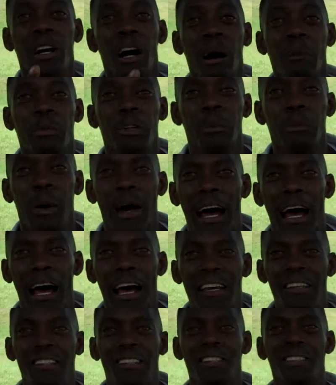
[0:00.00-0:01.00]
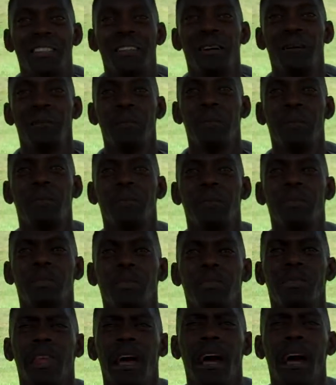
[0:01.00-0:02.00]
come to pass.
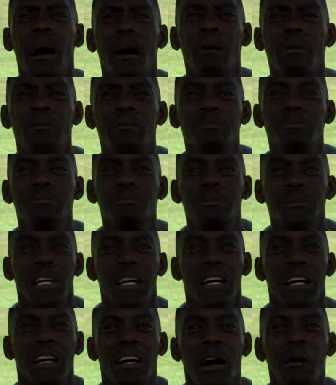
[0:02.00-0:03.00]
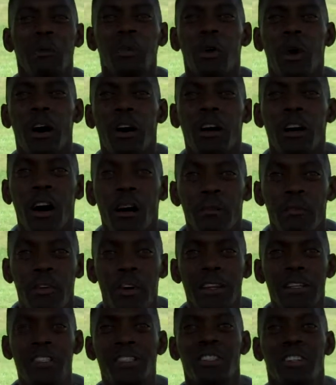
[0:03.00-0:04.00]
Now, come to our
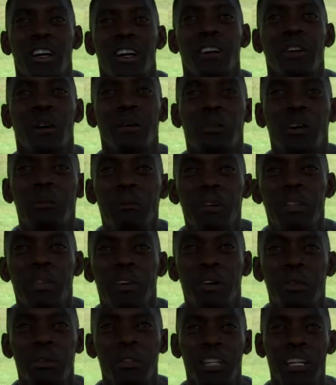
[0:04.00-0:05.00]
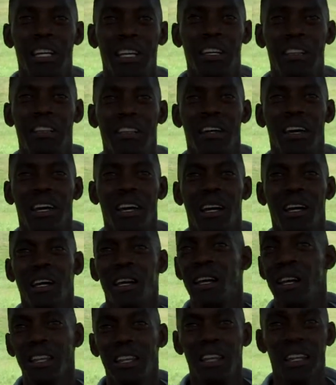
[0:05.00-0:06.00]
conference November 13th.
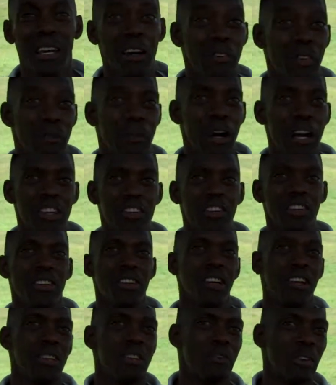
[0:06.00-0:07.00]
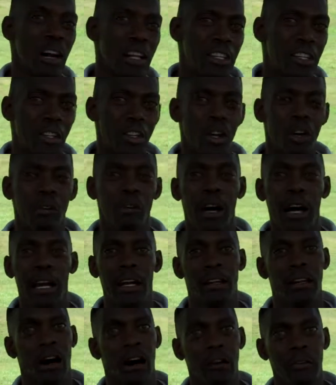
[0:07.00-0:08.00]
The information is right to your
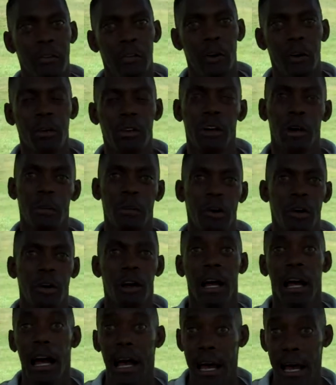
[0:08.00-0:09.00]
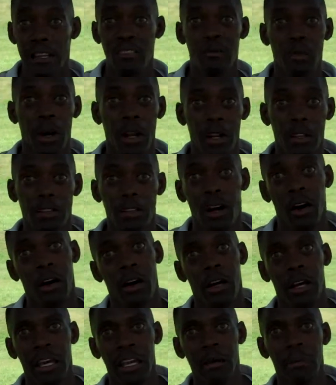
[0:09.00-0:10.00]
right, our phone number, as well as
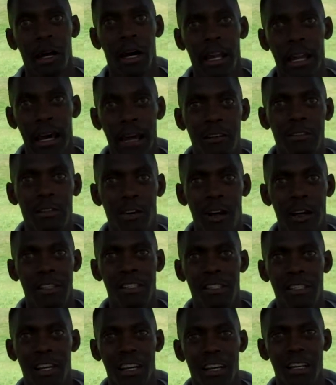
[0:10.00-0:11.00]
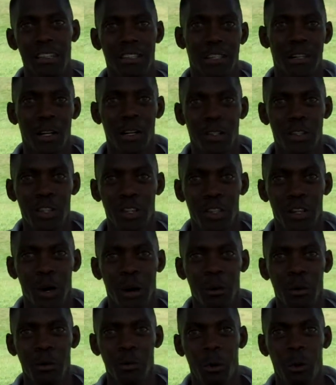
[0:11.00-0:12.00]
our email address. Send us a
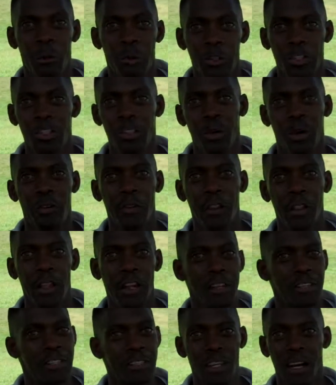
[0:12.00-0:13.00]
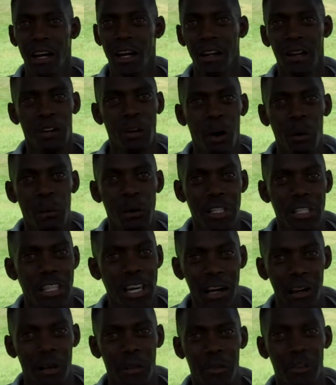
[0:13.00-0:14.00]
note, we'll put you on the list. Don't
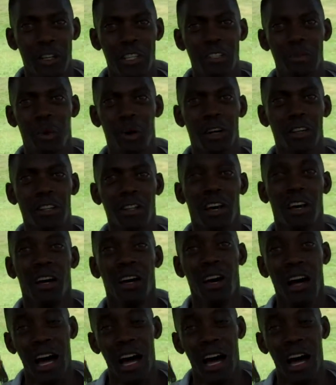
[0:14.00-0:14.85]
miss out on this one.